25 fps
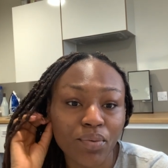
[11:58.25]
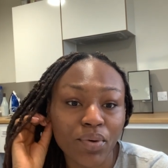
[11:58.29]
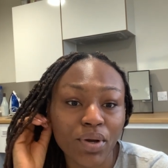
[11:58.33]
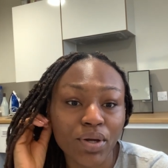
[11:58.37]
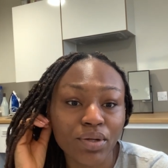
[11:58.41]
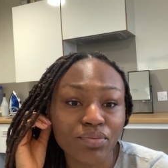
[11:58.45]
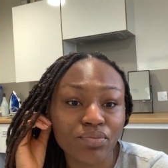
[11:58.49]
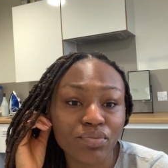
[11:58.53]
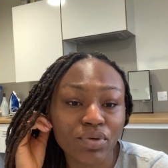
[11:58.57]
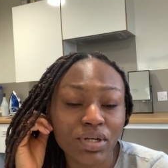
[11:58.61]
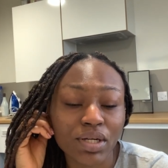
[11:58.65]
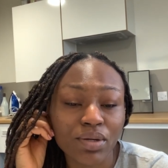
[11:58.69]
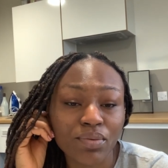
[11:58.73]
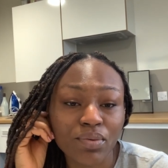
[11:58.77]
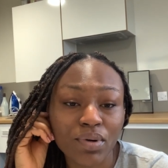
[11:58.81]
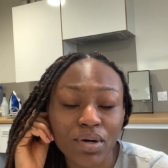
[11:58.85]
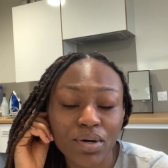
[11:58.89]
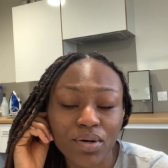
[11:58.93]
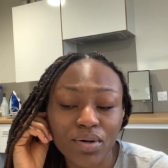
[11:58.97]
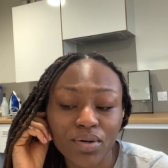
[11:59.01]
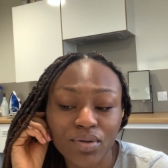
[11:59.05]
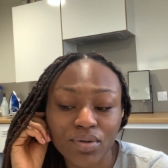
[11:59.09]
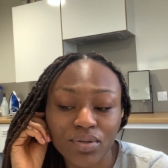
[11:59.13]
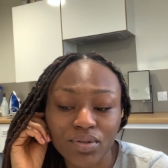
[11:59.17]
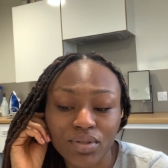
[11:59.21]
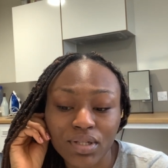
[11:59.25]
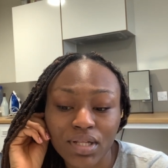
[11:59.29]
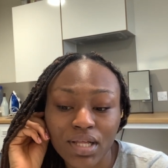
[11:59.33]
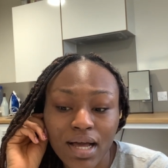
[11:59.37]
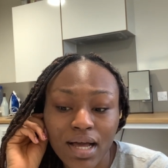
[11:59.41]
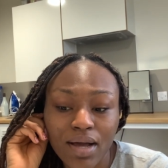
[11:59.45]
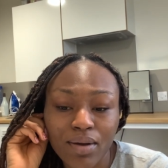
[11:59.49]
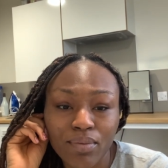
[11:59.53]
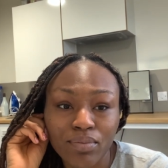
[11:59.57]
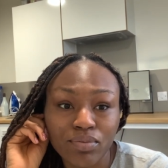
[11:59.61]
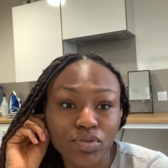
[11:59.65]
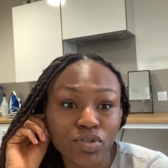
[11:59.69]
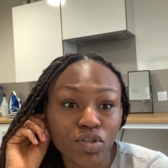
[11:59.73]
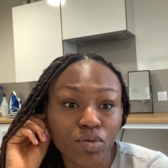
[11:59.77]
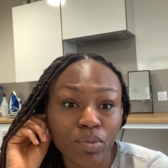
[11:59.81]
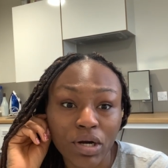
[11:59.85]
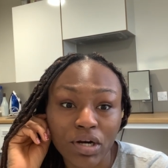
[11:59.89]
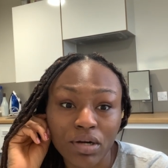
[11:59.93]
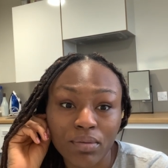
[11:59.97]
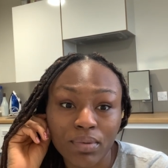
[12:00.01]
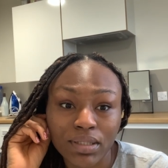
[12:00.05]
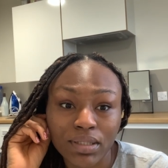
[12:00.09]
went really well. I'm so proud of